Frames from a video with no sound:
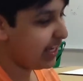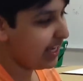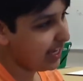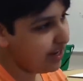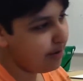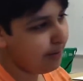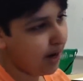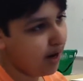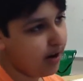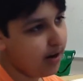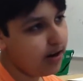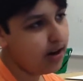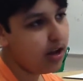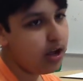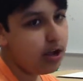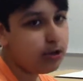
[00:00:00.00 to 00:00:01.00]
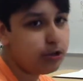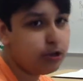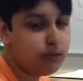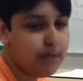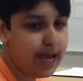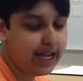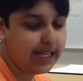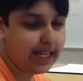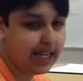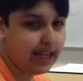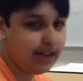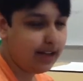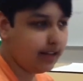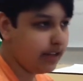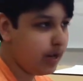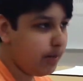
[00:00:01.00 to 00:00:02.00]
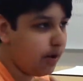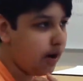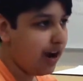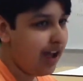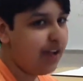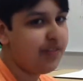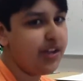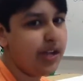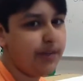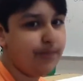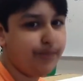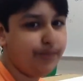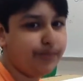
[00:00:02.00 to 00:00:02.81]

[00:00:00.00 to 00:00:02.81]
inner part to make it a little more heavy.